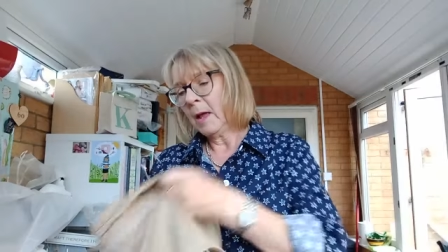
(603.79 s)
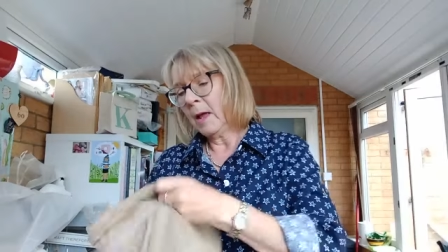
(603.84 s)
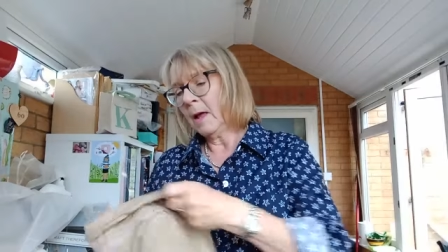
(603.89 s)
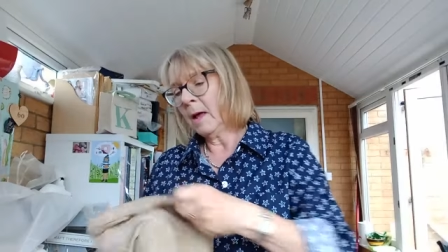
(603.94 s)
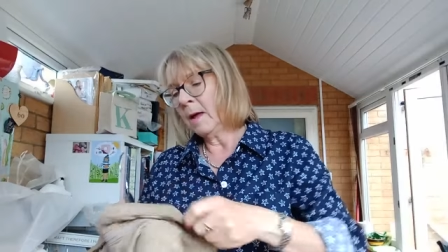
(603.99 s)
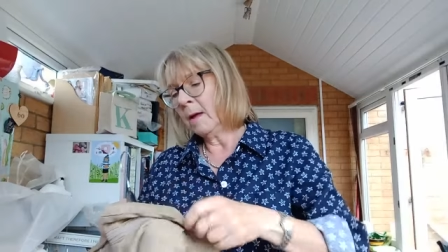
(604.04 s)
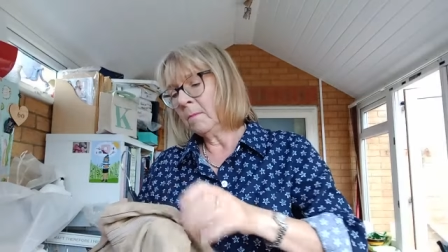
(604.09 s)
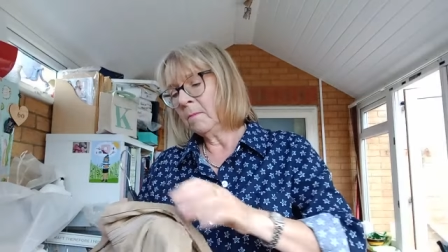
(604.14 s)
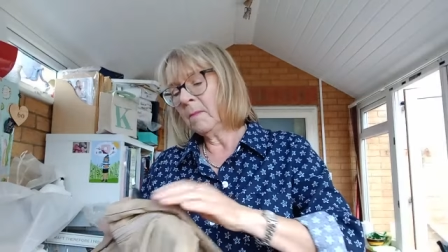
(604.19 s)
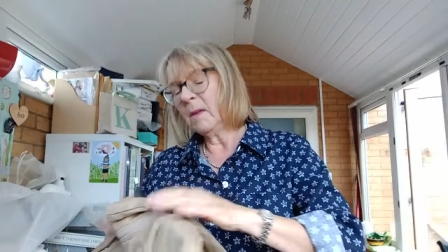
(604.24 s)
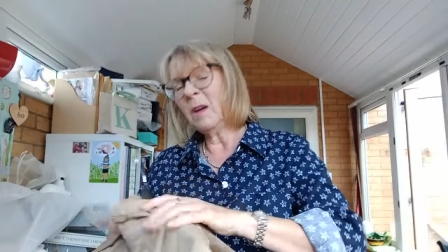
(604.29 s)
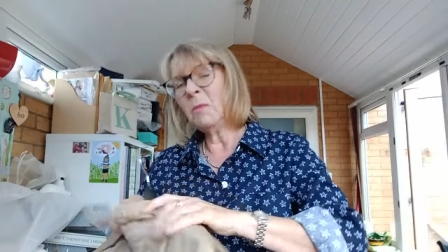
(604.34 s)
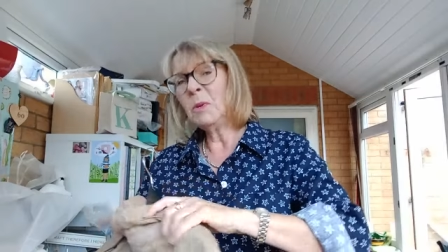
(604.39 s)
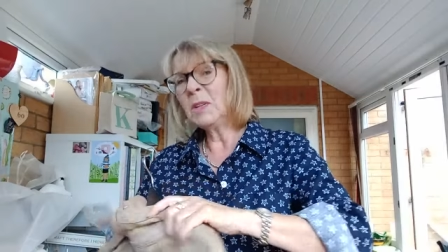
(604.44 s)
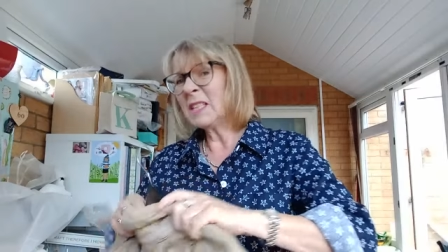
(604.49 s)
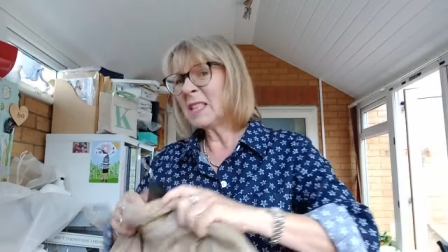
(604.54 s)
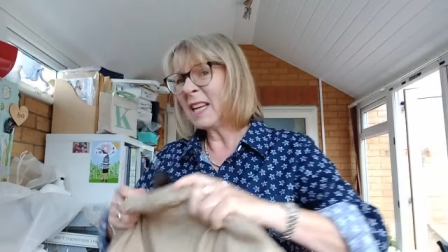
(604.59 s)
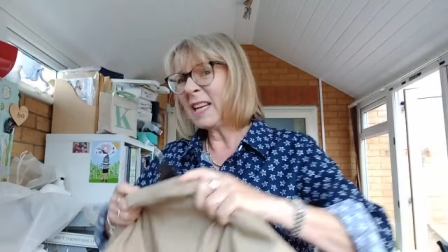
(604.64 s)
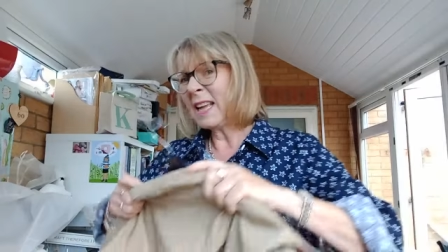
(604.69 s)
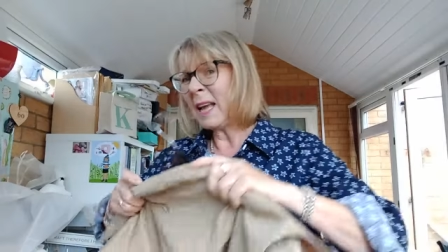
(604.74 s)
I want
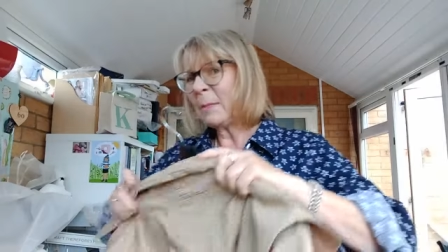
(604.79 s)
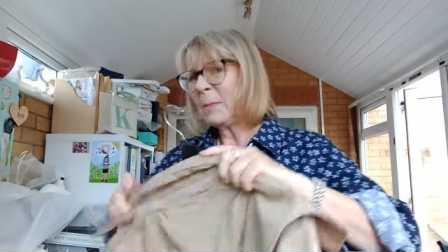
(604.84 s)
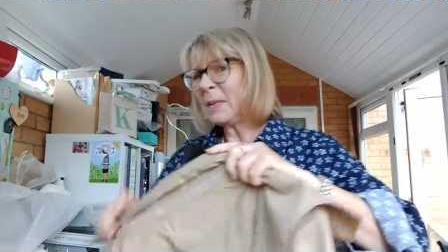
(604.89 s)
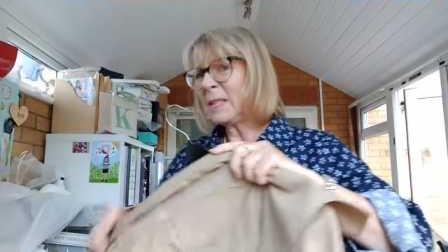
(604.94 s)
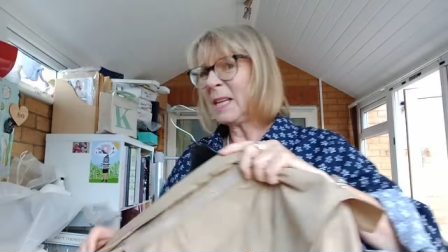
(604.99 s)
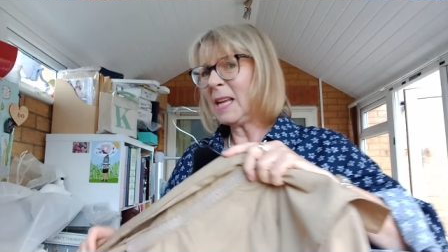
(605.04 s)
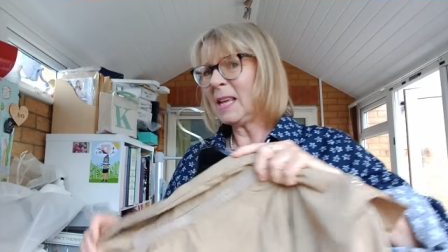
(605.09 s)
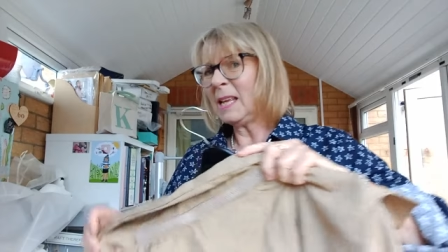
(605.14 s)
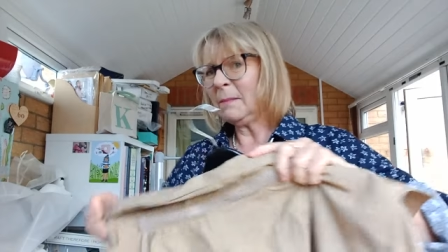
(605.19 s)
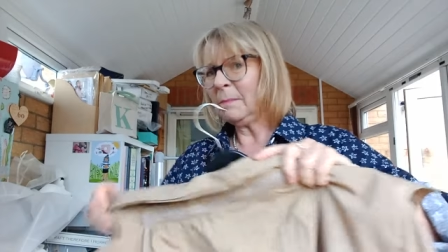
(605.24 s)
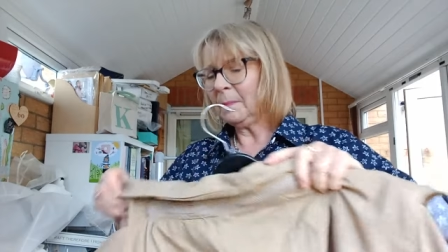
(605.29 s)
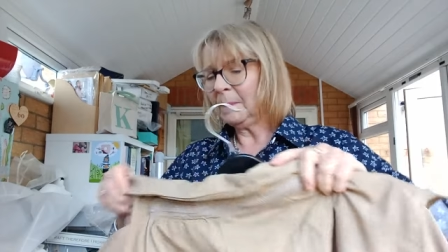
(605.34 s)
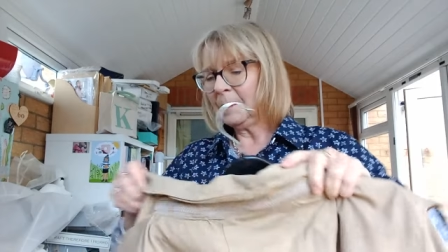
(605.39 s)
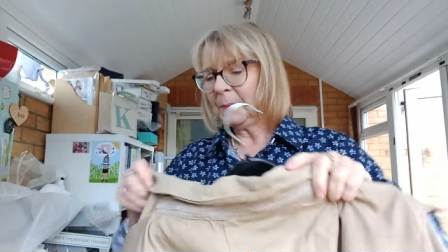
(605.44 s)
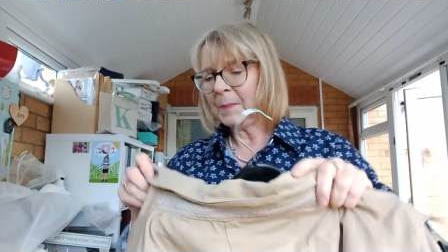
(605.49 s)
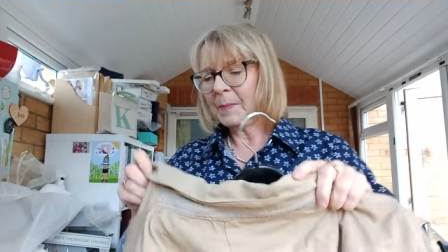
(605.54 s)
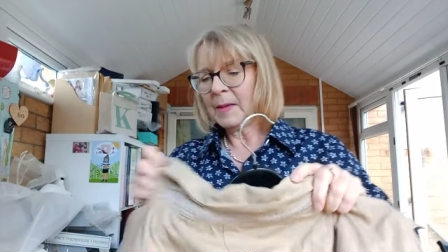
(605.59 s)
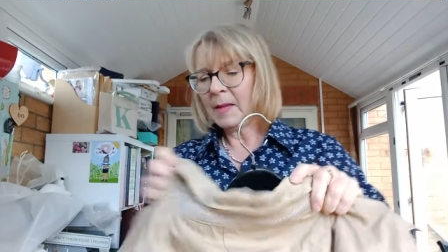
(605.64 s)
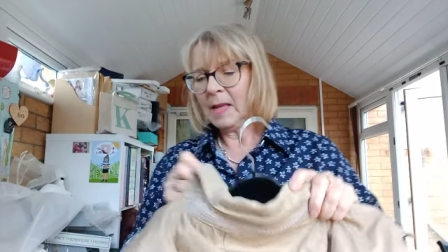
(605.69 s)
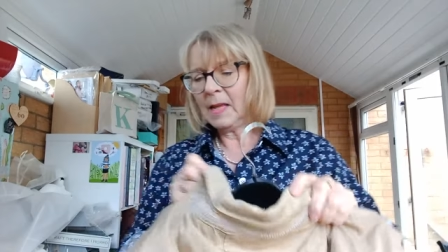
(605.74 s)
to say gabardine.
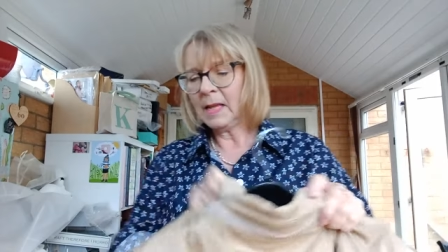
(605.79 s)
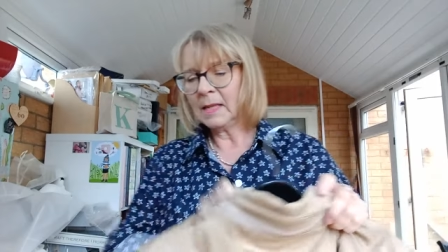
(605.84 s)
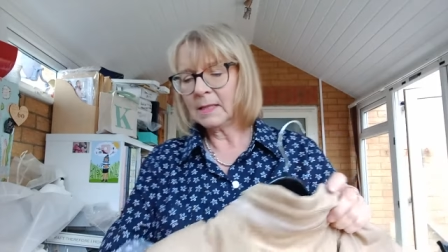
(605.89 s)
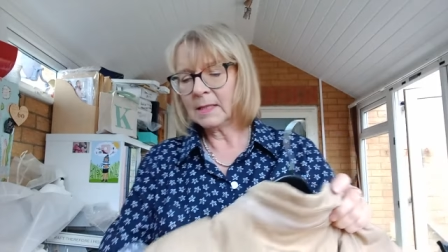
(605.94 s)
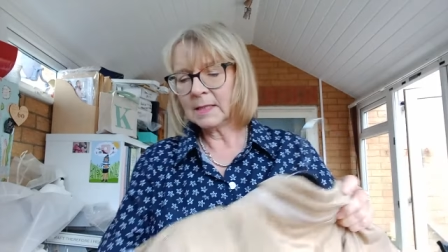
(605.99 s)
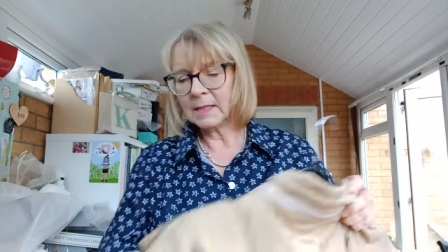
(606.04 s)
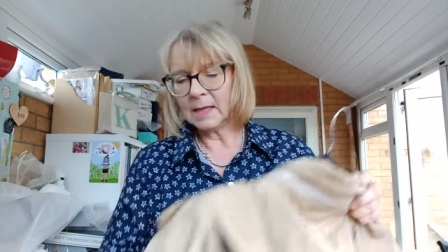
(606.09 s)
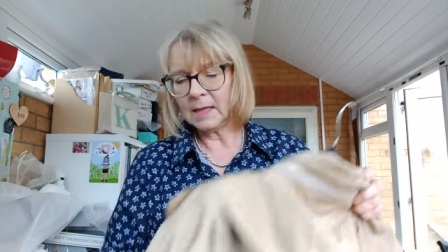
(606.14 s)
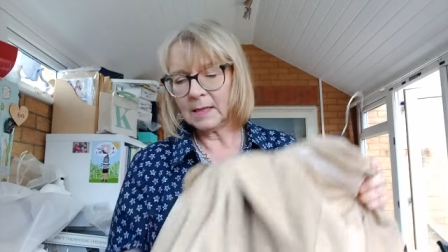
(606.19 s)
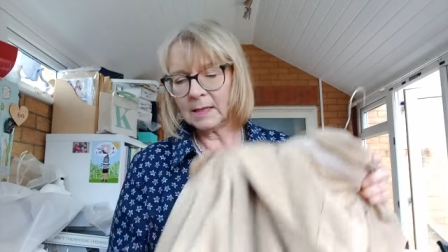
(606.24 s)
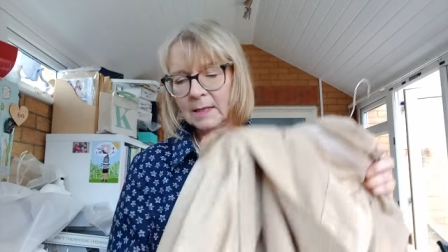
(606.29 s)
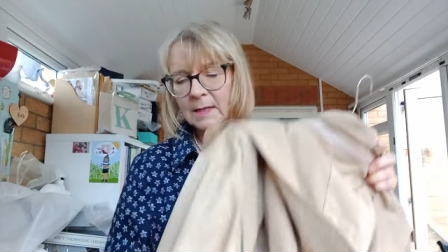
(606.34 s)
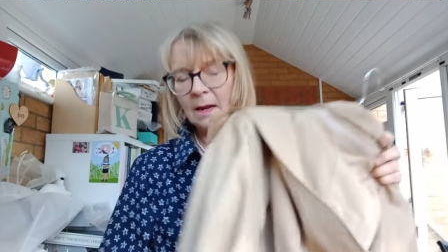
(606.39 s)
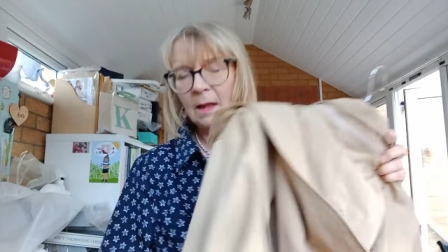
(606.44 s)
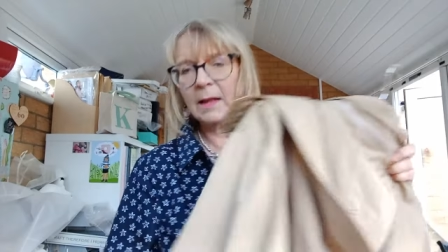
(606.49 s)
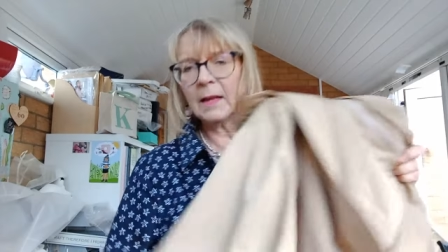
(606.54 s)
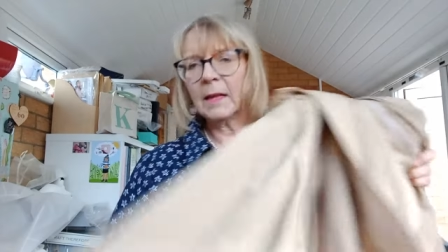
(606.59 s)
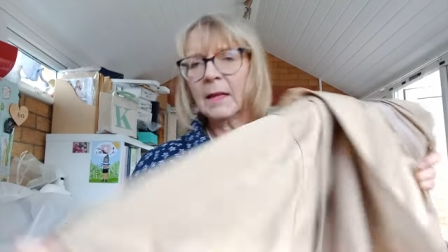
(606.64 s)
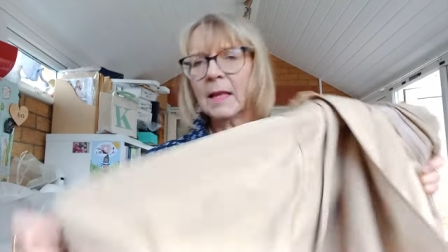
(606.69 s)
It's like a